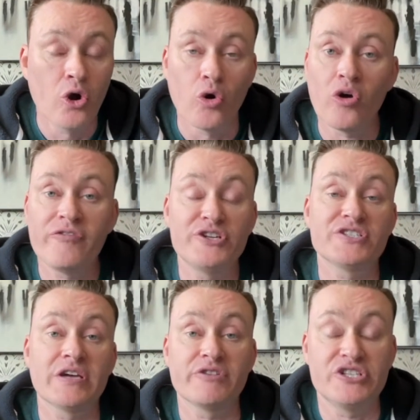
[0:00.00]
Or if you
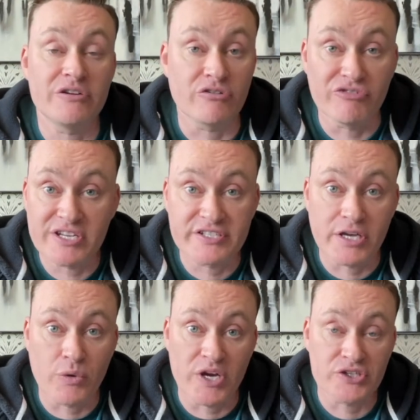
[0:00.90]
just have a general real
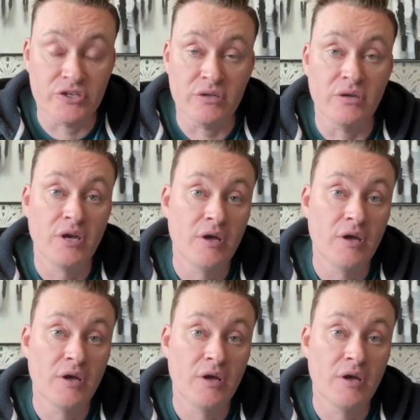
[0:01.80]
estate question,